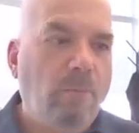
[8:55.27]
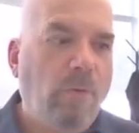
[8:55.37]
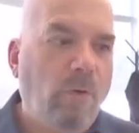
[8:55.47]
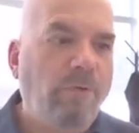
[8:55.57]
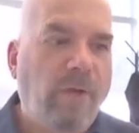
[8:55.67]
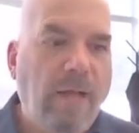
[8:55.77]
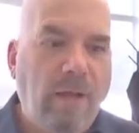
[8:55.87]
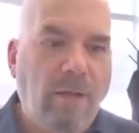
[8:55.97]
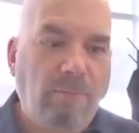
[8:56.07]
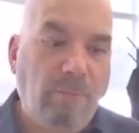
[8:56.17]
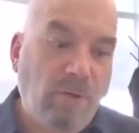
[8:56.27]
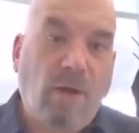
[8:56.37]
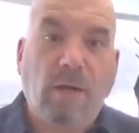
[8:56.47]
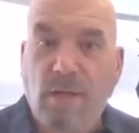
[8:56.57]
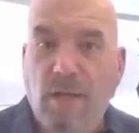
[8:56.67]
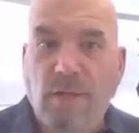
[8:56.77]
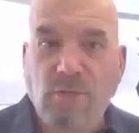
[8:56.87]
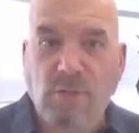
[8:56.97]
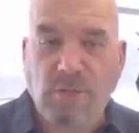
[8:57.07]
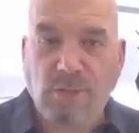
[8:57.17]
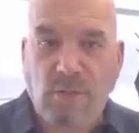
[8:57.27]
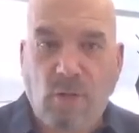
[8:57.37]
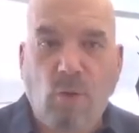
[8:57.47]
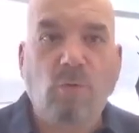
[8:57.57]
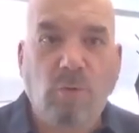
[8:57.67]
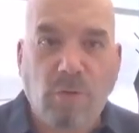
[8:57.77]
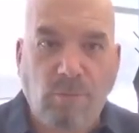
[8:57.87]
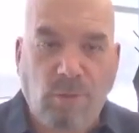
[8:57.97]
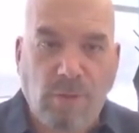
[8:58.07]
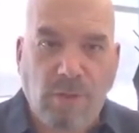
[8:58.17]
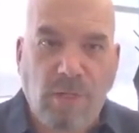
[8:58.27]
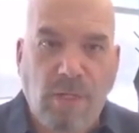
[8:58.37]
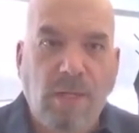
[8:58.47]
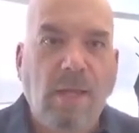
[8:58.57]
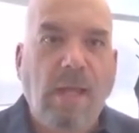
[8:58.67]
profile and build our connections in the local community,